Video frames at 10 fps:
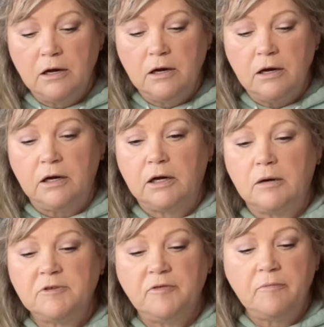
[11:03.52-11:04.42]
And it
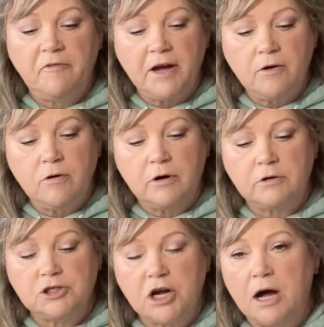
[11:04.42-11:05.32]
comes from Fat Quarter
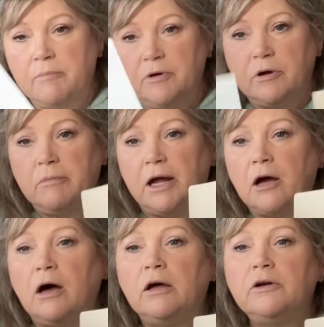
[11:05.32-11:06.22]
Shop. You can make
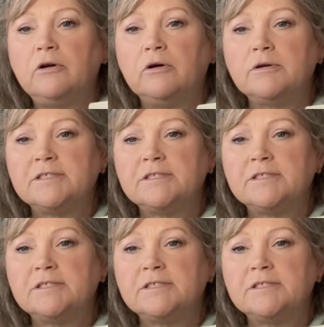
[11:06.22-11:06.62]
all your notes